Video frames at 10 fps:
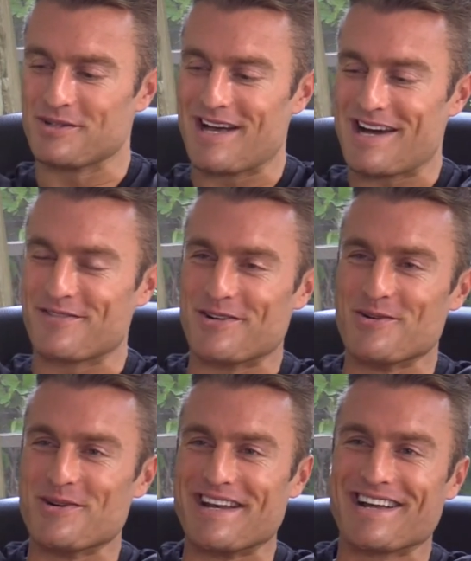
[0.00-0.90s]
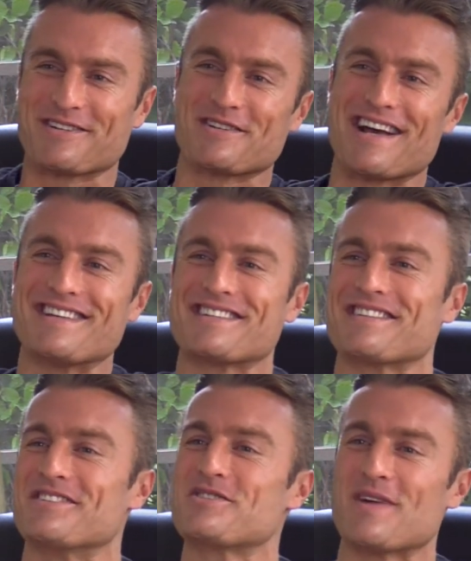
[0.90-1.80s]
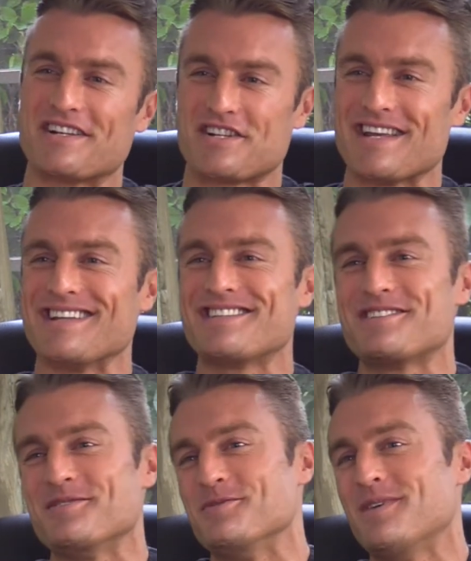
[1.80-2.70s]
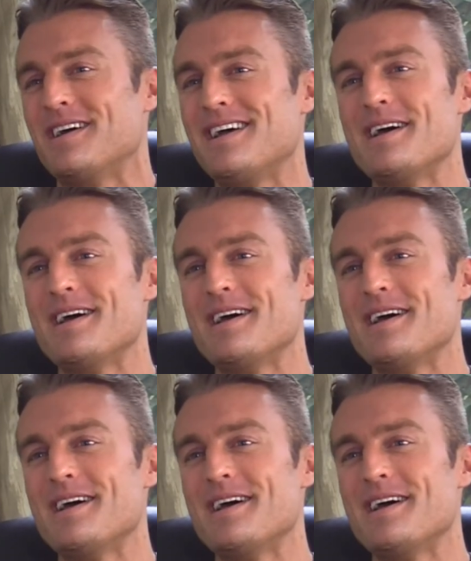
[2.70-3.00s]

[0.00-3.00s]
lot of annoying exercises and stretching to